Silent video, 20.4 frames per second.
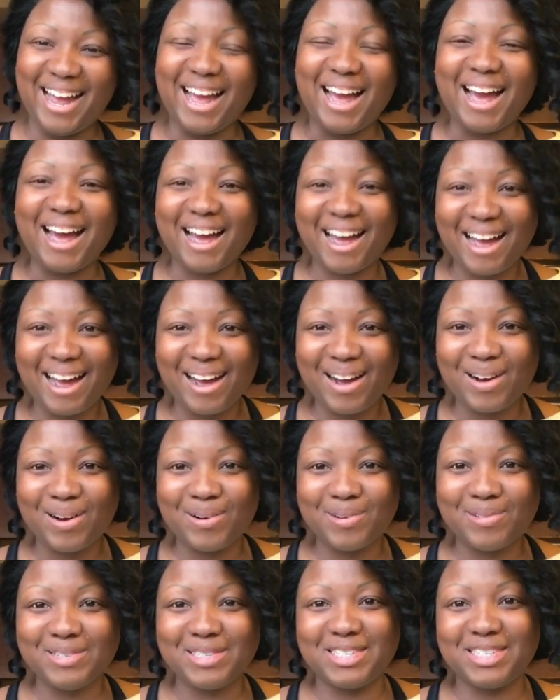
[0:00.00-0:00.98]

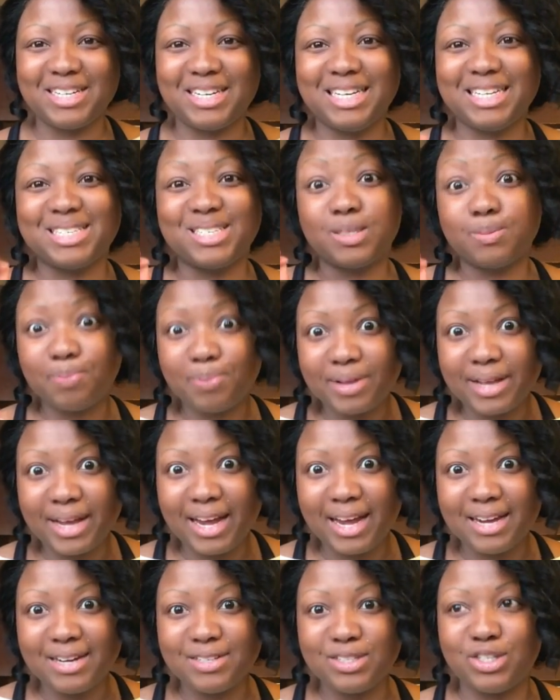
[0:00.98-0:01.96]
how to
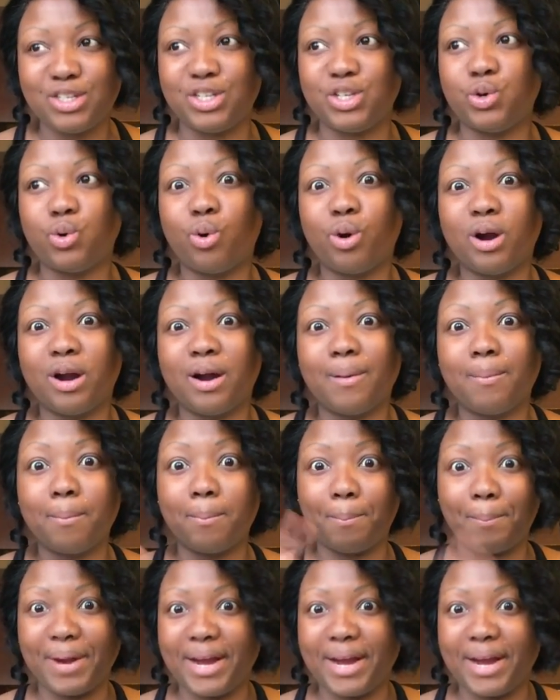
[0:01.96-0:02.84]
explain to your